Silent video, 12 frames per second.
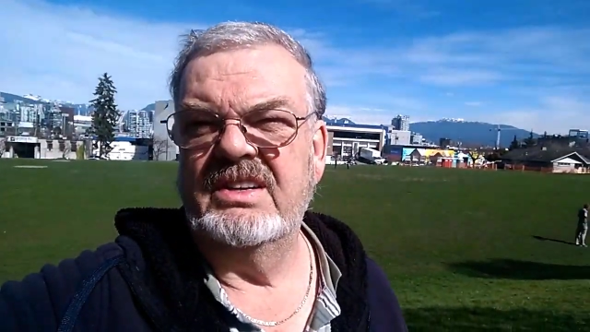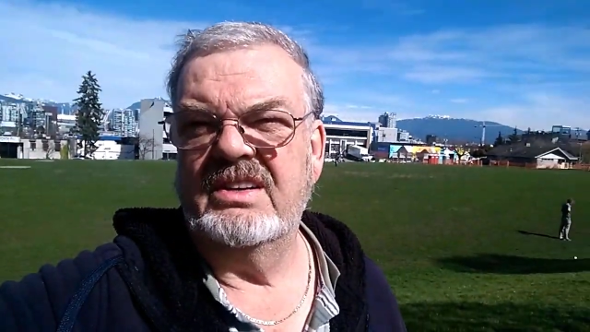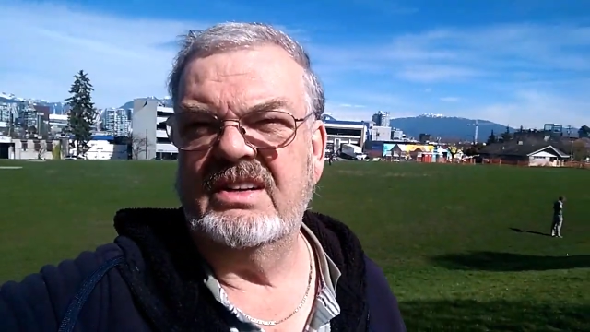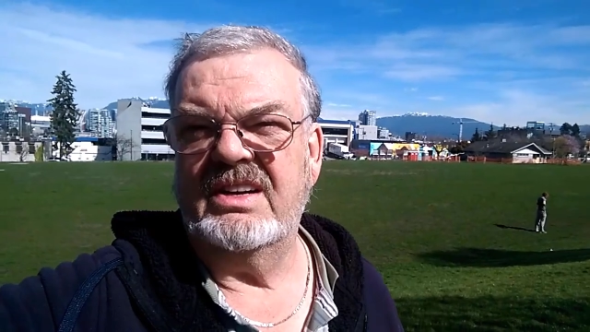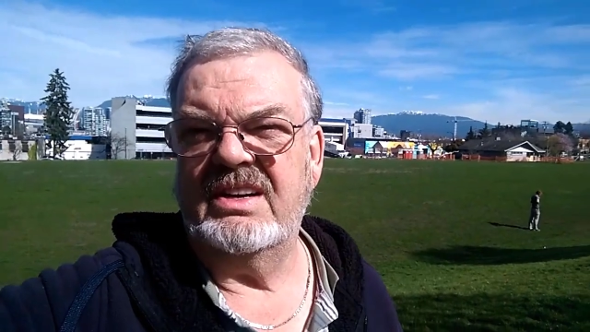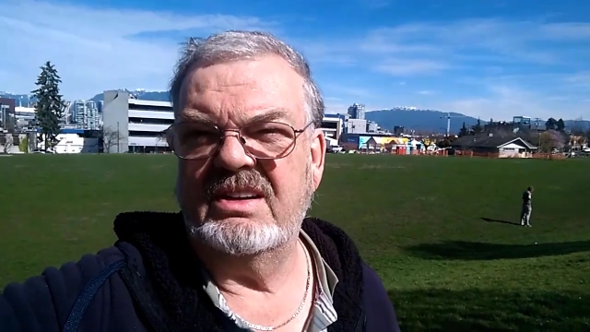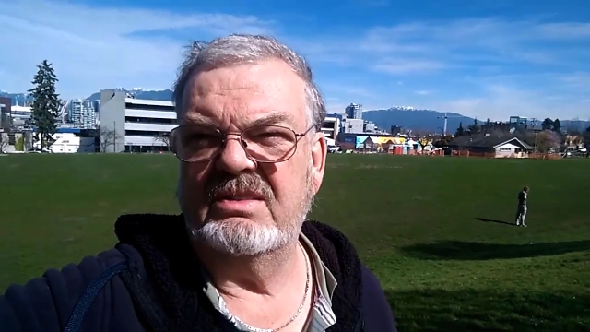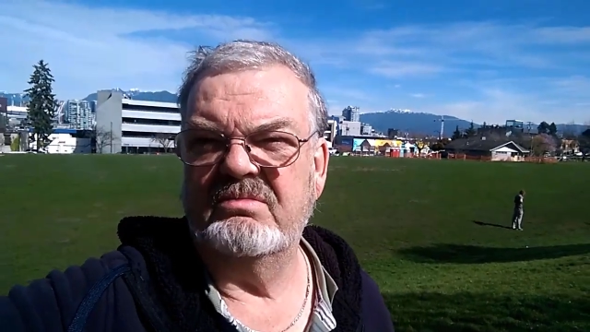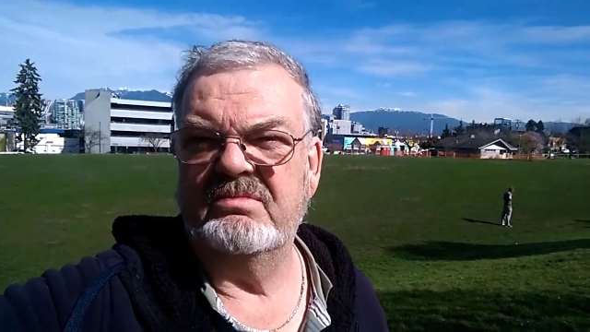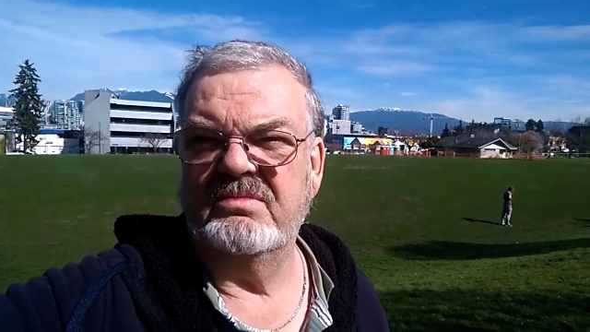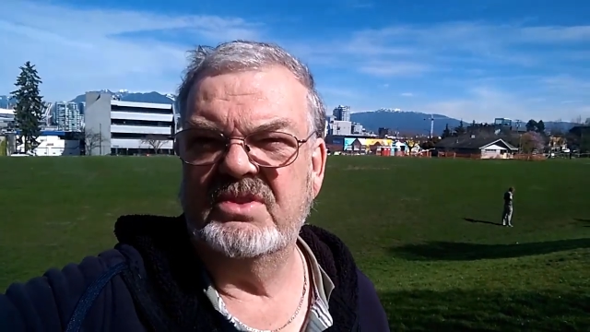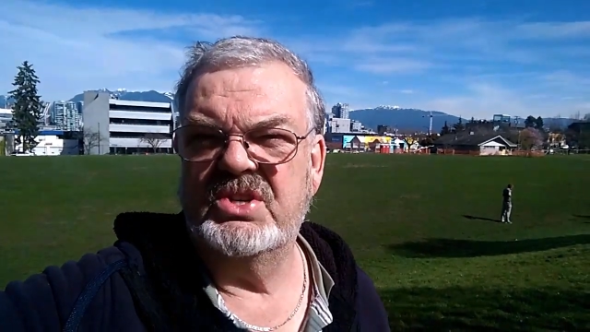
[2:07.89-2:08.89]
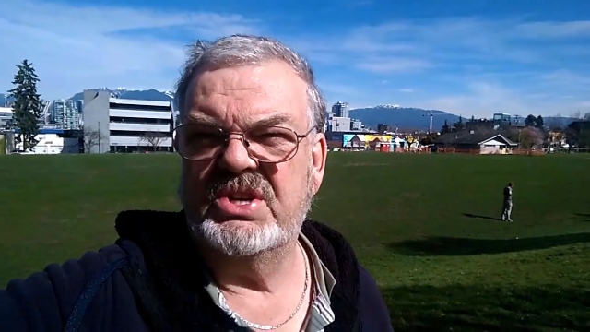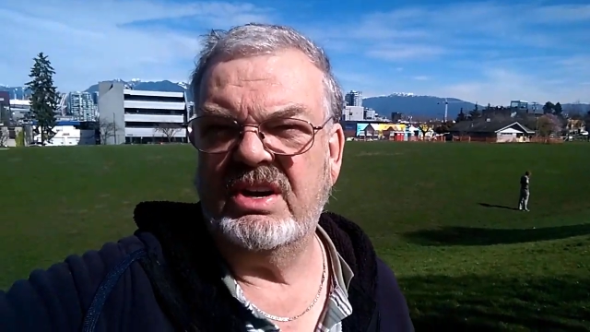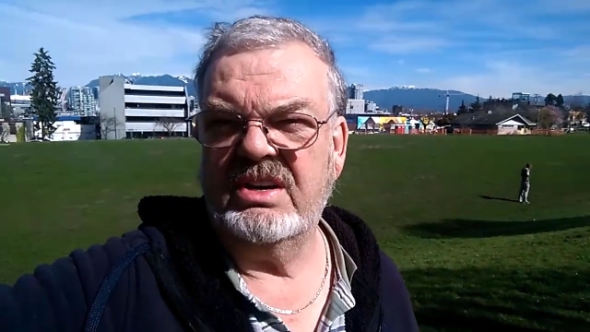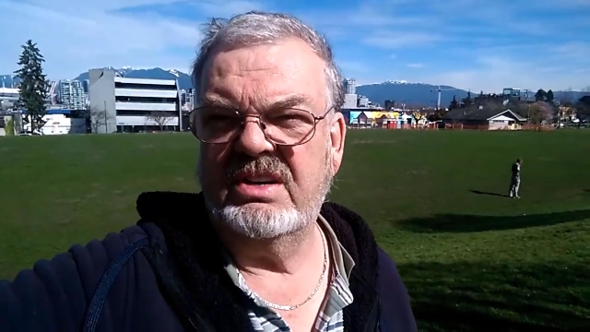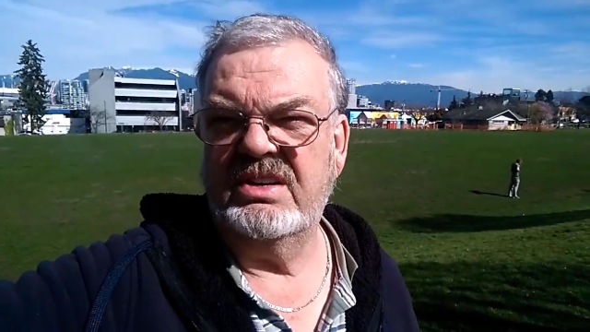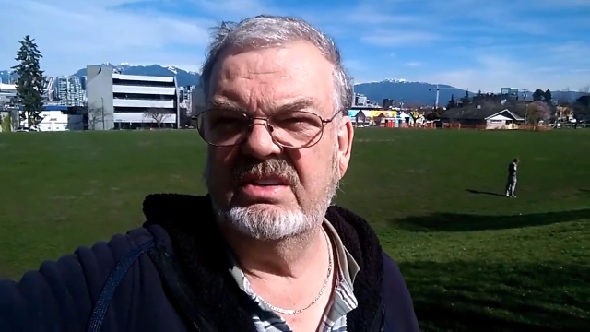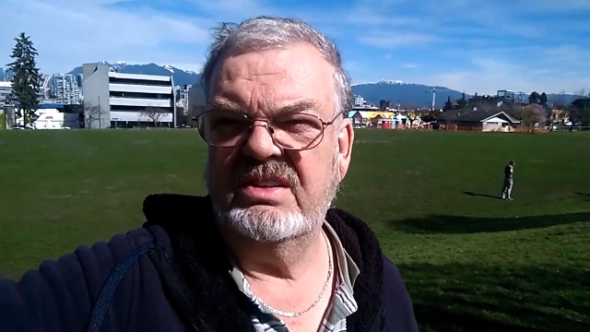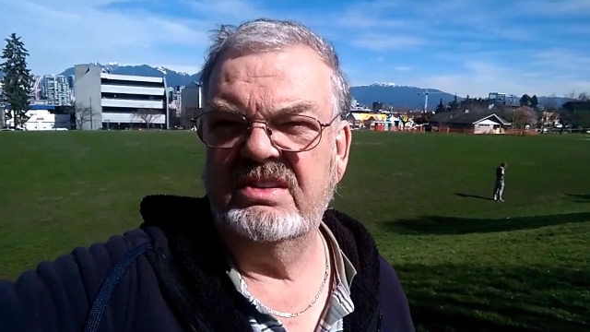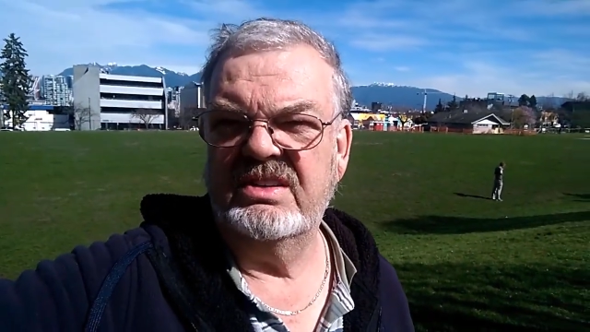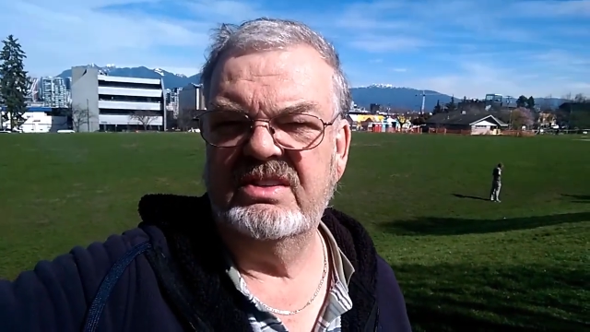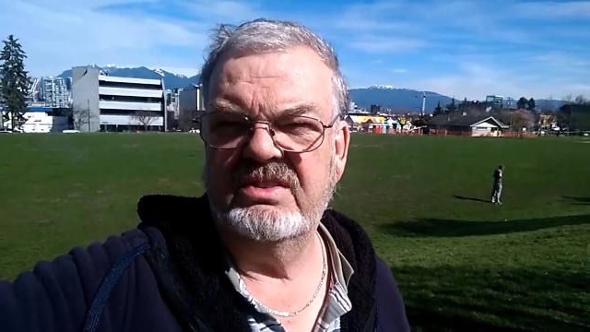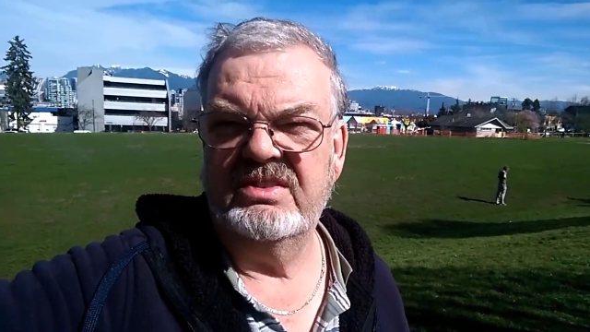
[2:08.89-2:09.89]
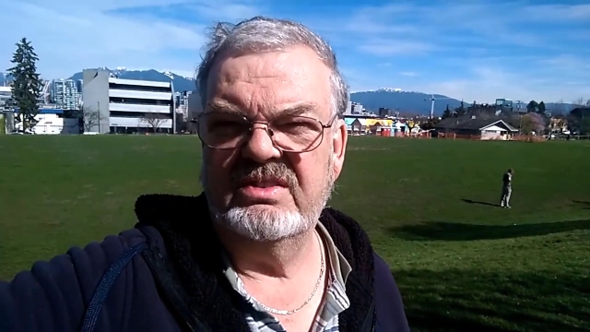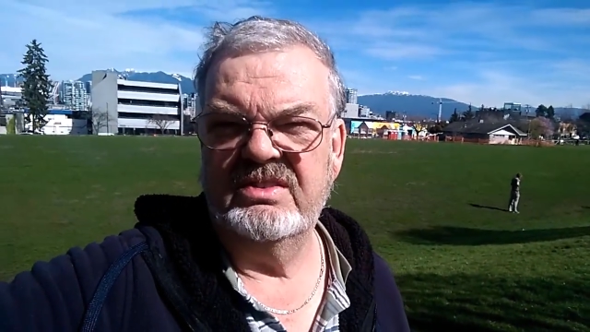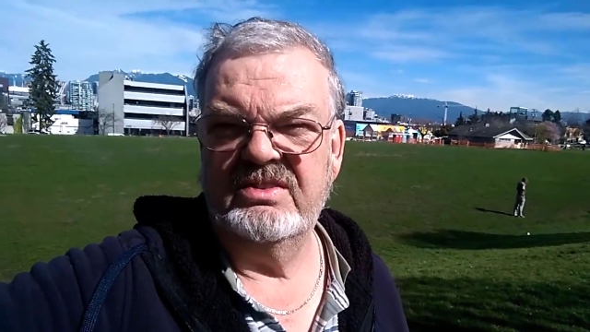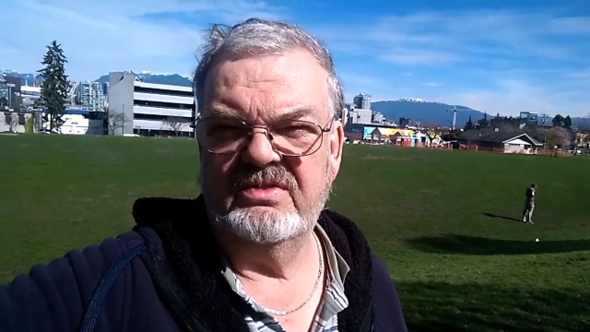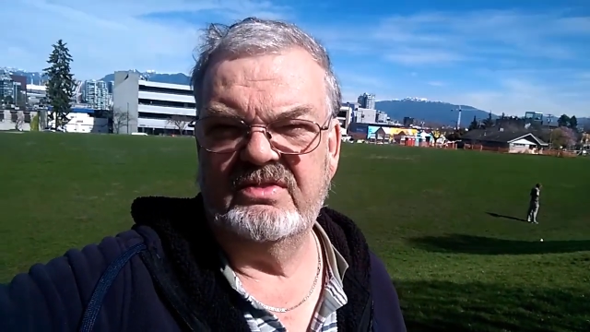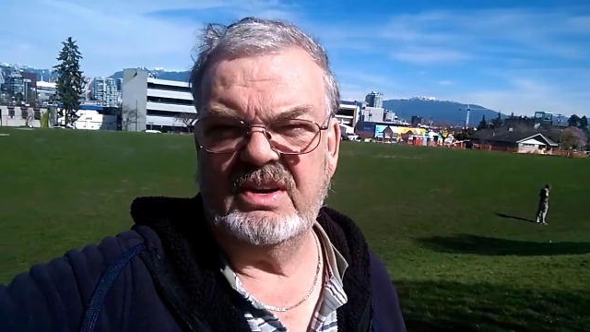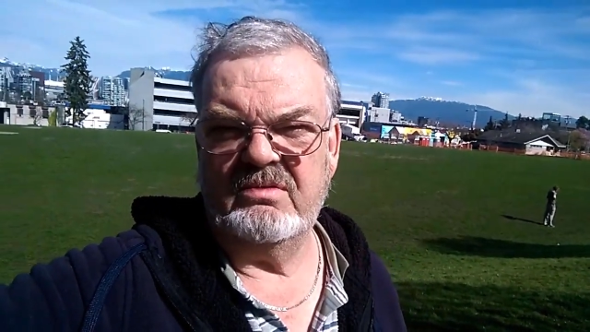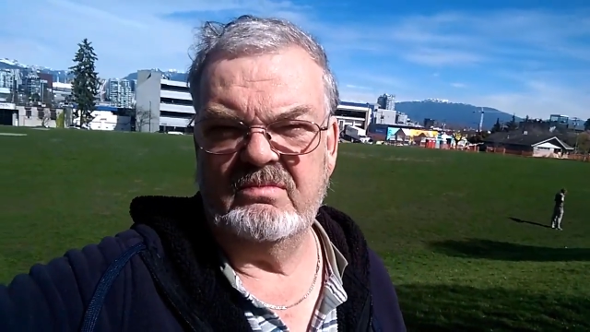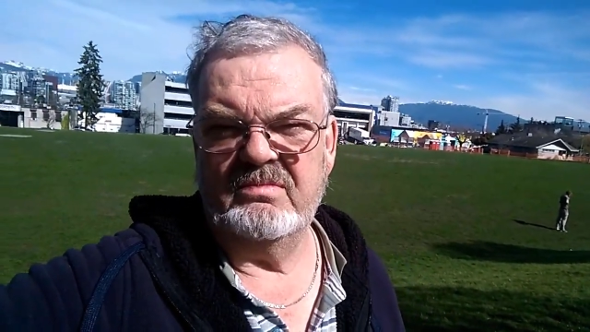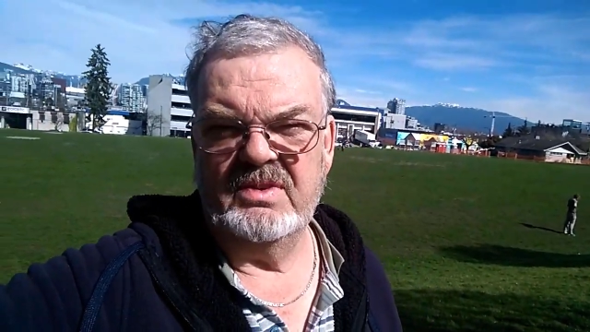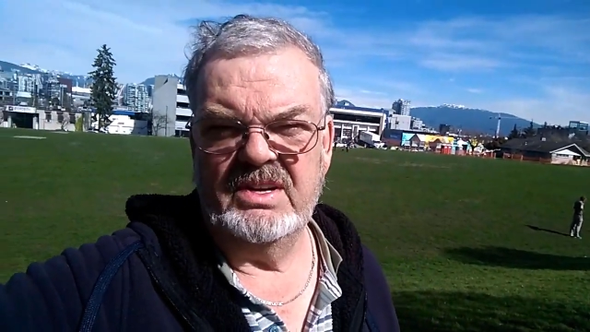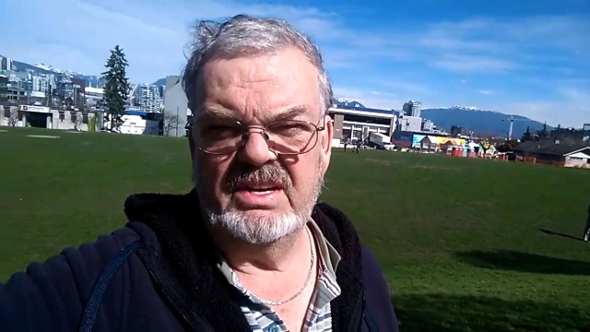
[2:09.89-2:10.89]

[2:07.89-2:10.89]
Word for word: um, Chuck from,